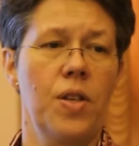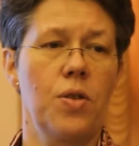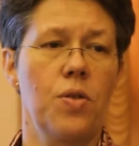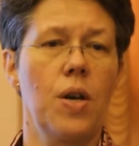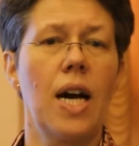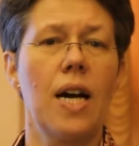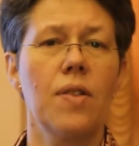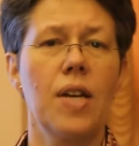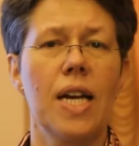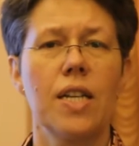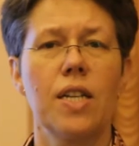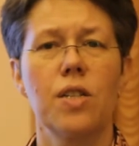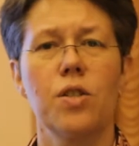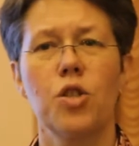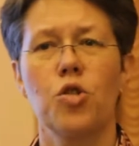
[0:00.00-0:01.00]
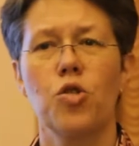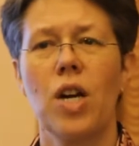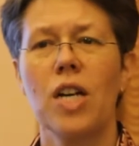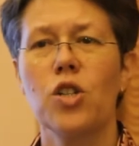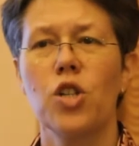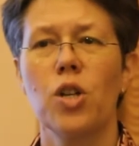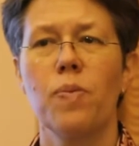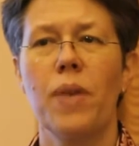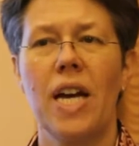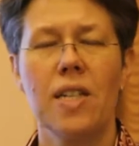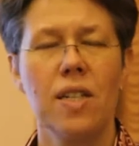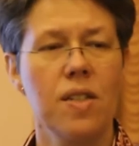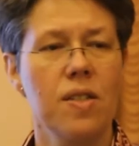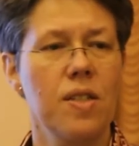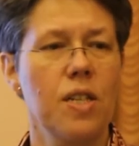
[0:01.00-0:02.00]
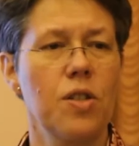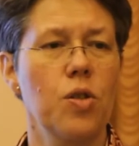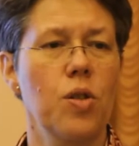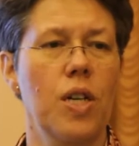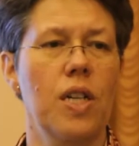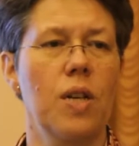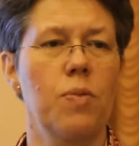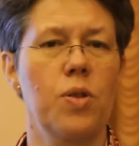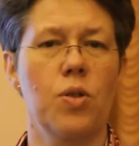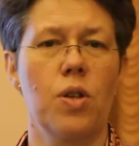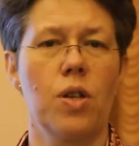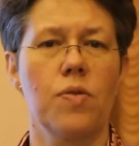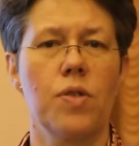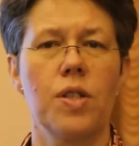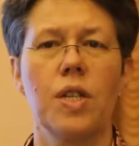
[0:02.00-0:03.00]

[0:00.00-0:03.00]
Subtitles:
So are there any structural patterns that you can observe?